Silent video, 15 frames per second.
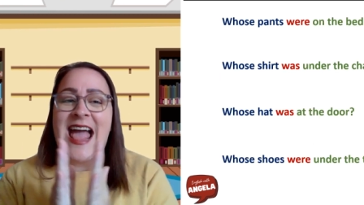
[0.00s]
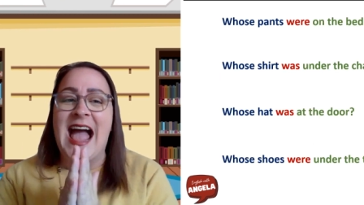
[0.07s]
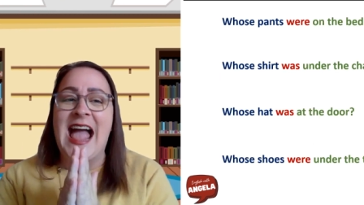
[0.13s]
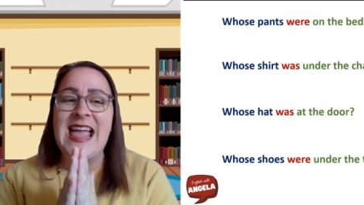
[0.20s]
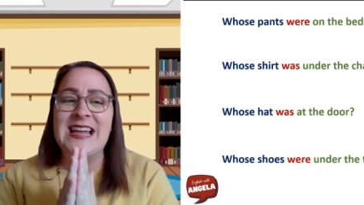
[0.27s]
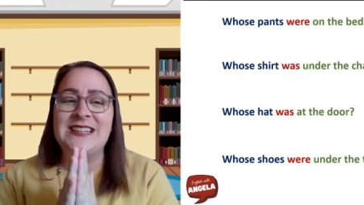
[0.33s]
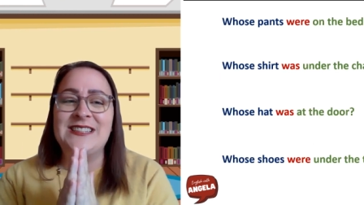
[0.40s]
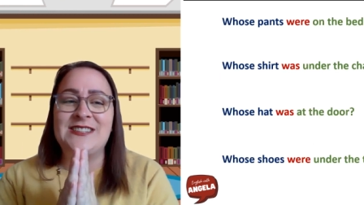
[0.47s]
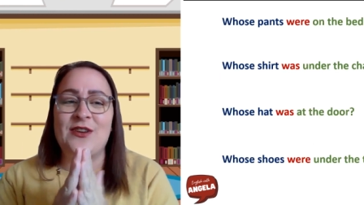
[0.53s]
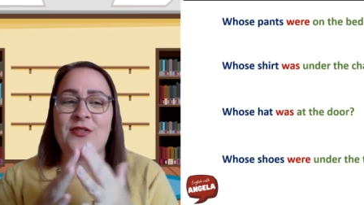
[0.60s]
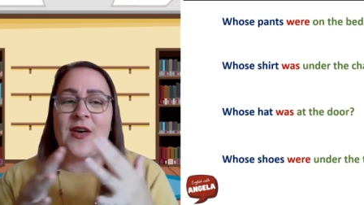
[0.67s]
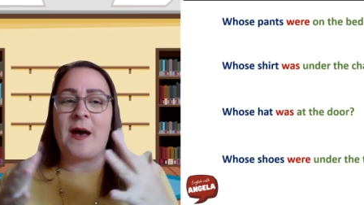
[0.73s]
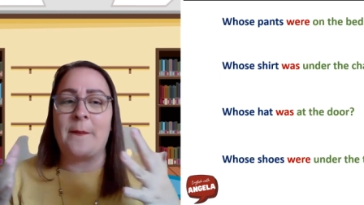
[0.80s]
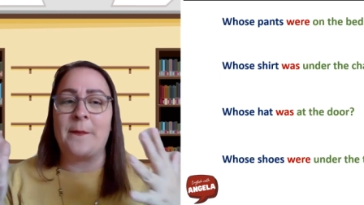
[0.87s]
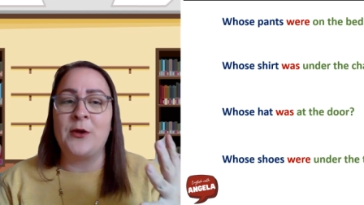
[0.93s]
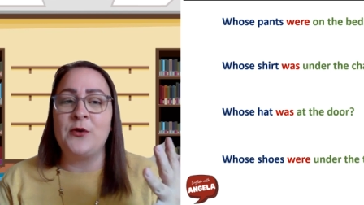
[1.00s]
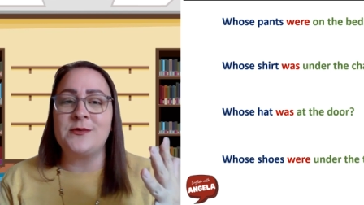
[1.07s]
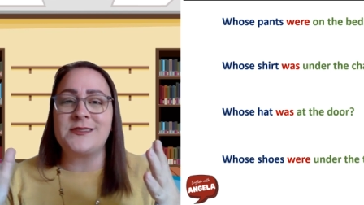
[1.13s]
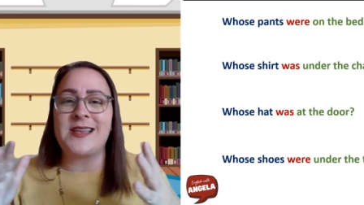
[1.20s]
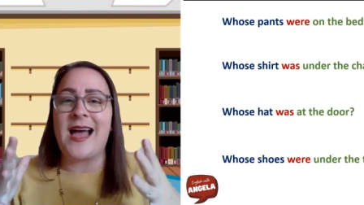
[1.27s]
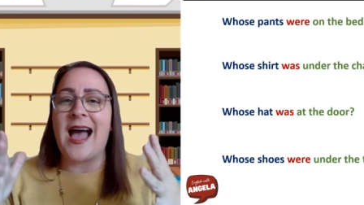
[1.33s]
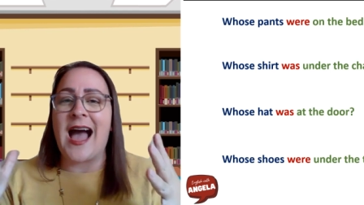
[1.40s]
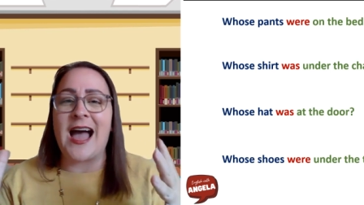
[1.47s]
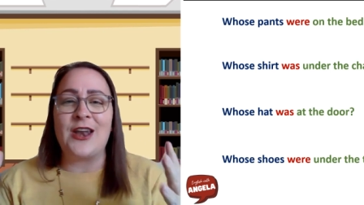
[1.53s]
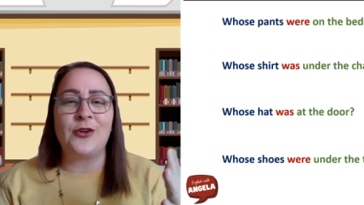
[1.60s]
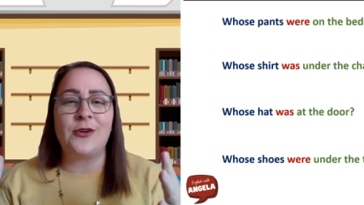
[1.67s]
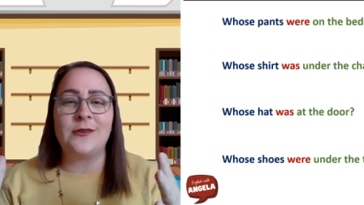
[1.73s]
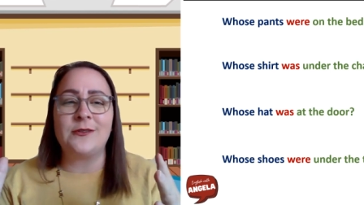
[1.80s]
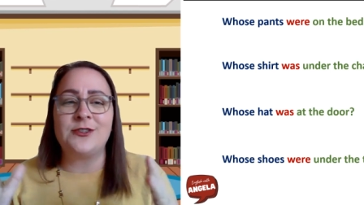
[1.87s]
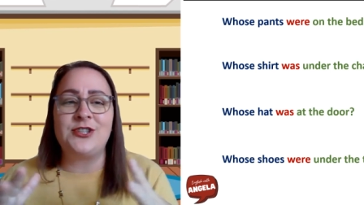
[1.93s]
Answer them. Whose hat,
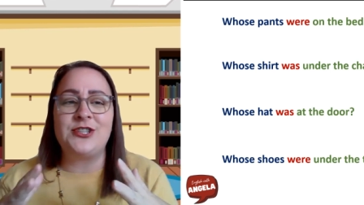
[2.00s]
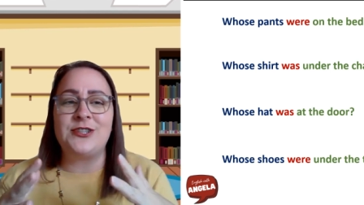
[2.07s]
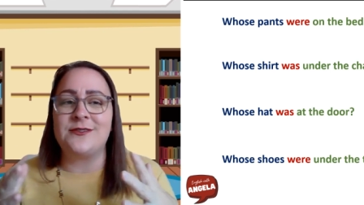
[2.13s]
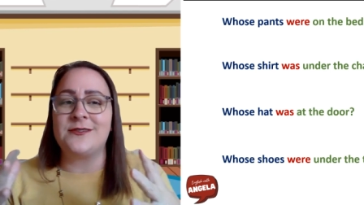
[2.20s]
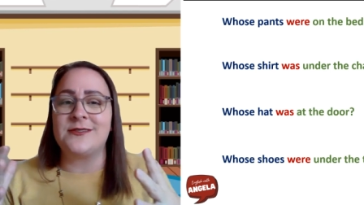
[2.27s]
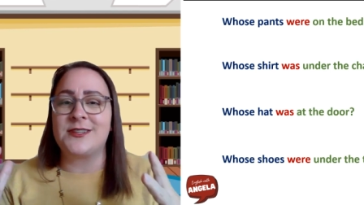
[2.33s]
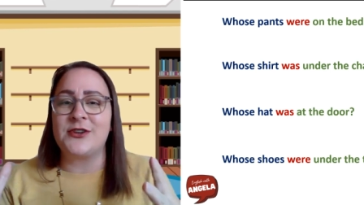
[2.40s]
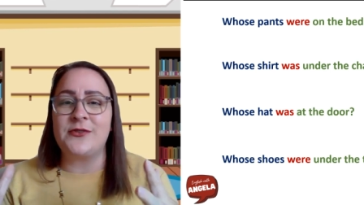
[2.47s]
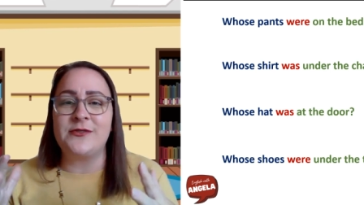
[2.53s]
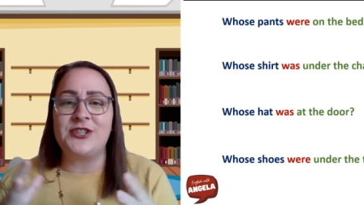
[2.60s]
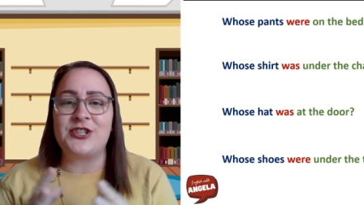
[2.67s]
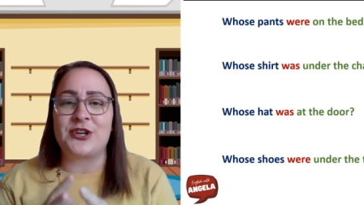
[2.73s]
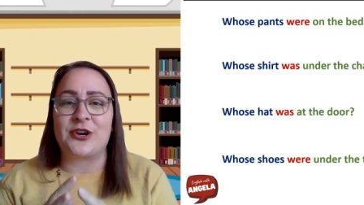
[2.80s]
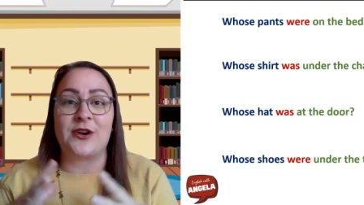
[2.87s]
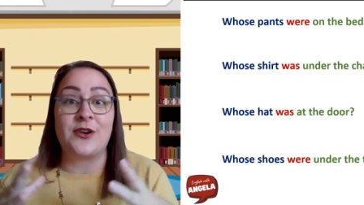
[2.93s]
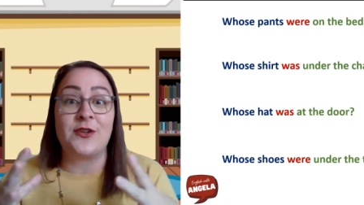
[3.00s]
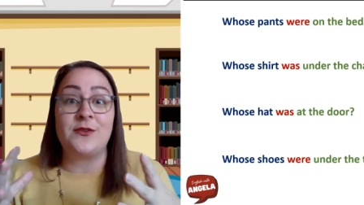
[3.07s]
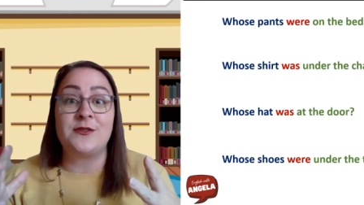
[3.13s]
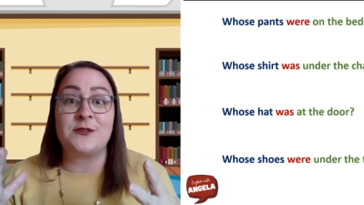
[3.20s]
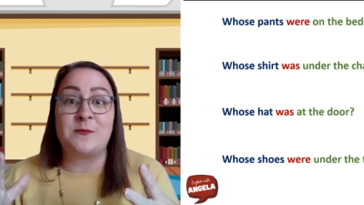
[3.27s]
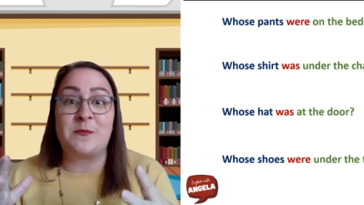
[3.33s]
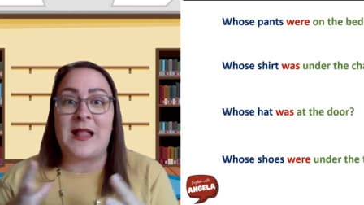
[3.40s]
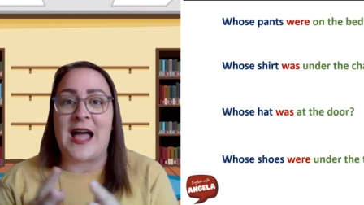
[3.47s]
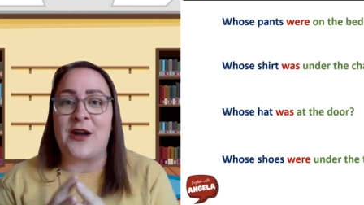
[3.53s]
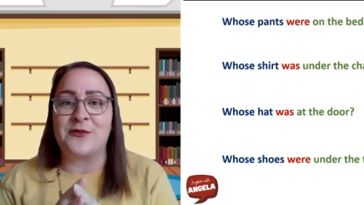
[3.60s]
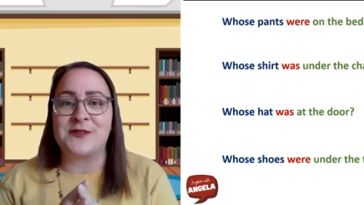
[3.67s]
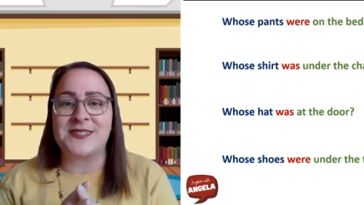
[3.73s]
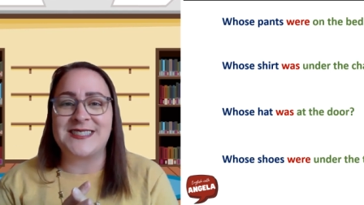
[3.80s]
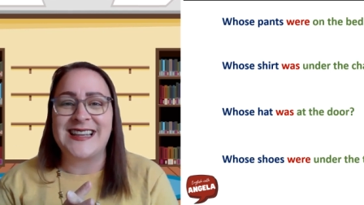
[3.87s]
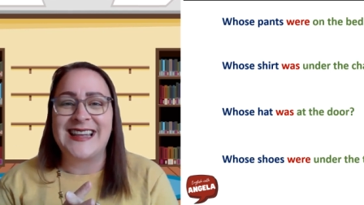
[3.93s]
whose shoes, whose shirt, whose
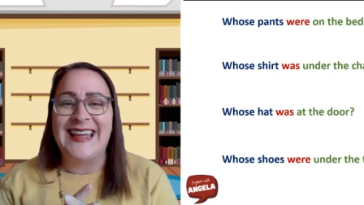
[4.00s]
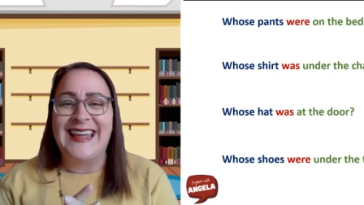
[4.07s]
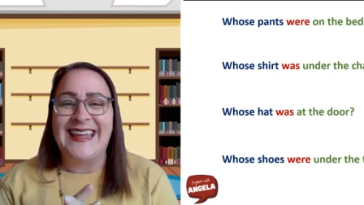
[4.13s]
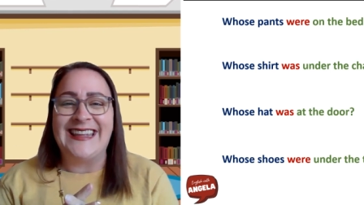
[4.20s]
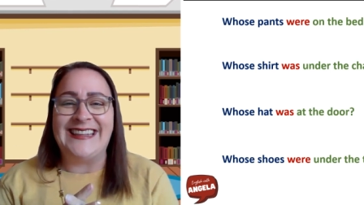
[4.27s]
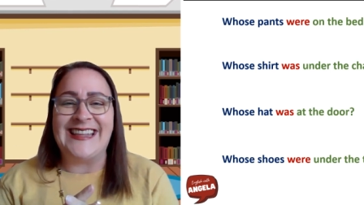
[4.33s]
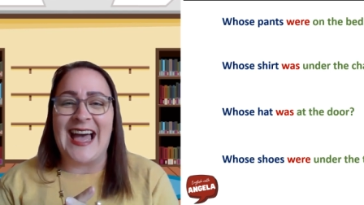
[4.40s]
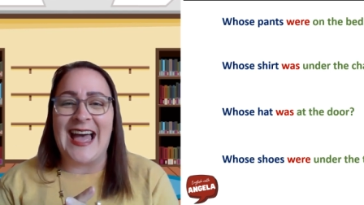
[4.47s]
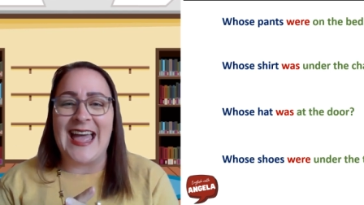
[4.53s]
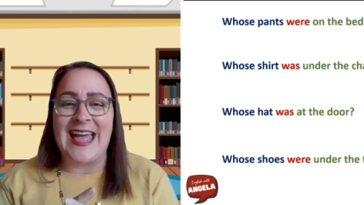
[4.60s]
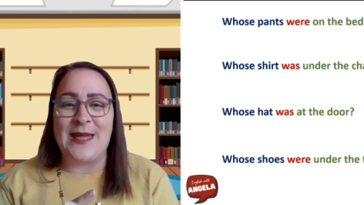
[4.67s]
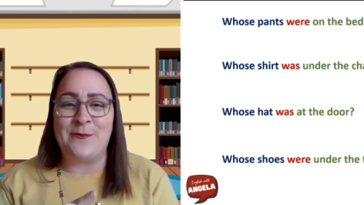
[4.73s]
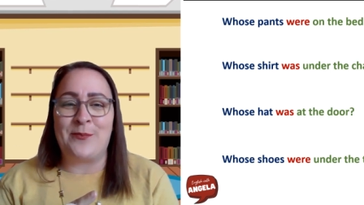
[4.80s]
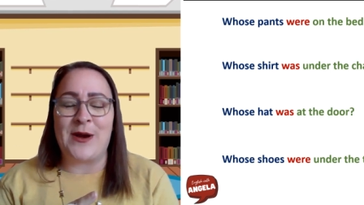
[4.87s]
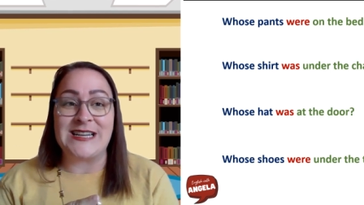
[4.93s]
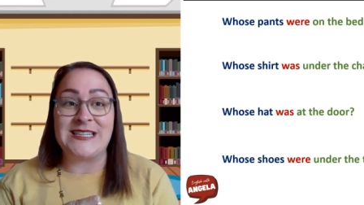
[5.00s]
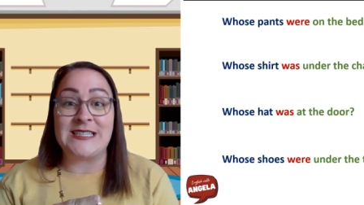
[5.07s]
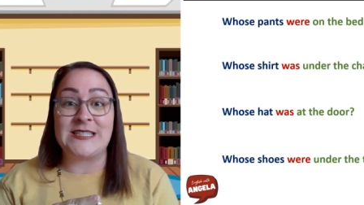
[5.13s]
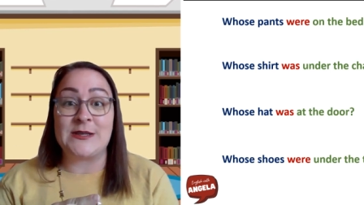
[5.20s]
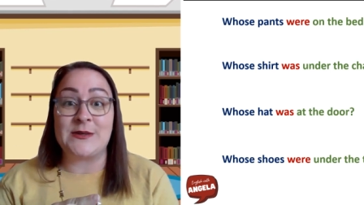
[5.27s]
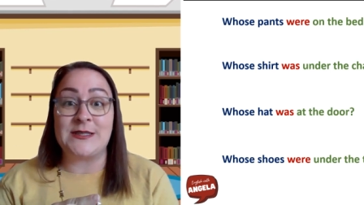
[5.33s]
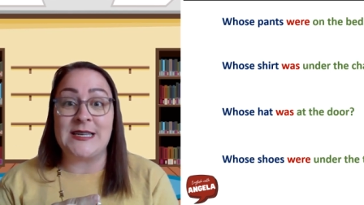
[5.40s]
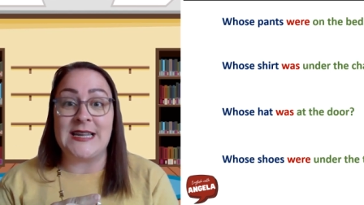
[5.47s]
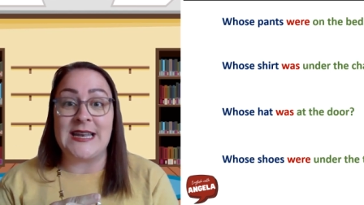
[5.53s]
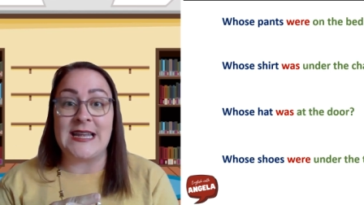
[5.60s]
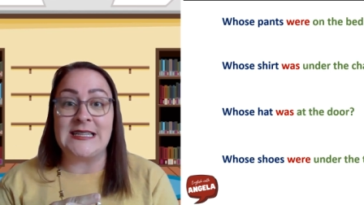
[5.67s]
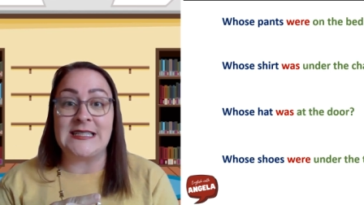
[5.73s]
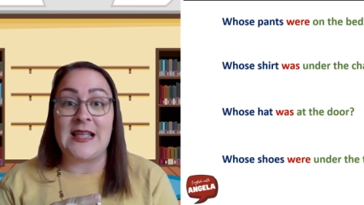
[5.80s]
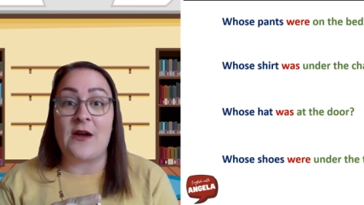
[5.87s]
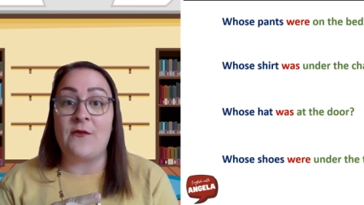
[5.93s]
blouse. Yeah, and practice those in a
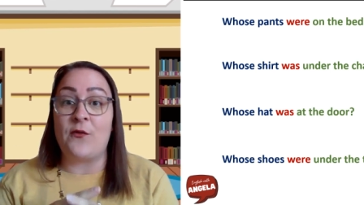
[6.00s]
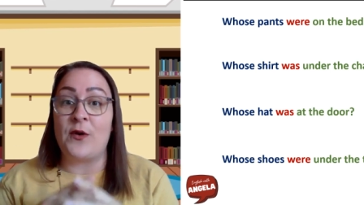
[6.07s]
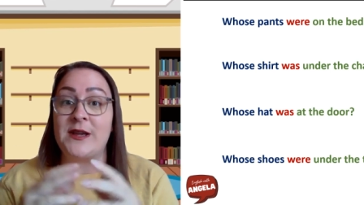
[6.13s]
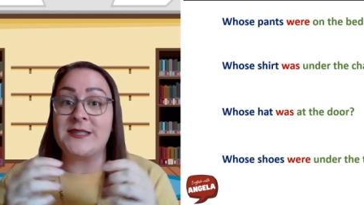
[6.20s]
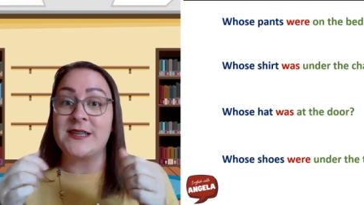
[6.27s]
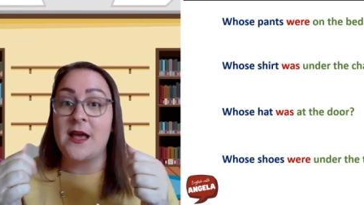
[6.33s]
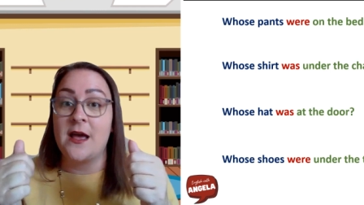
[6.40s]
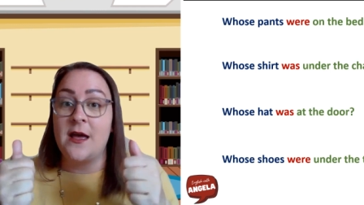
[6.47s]
nice loud voice.